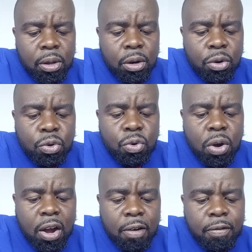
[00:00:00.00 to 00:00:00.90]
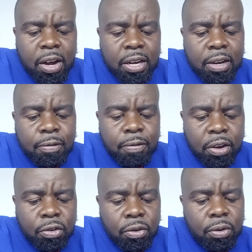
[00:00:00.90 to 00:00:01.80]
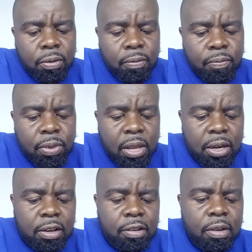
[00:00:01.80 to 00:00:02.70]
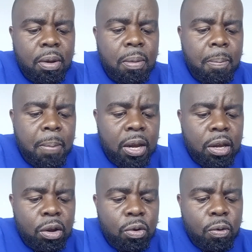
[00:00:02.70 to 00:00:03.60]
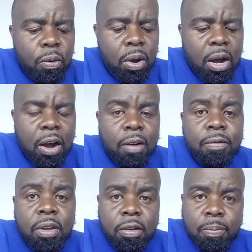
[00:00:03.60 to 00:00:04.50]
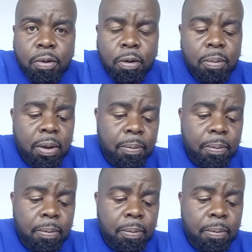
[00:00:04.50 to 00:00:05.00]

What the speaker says: Do you have an infection that is making you have this problem?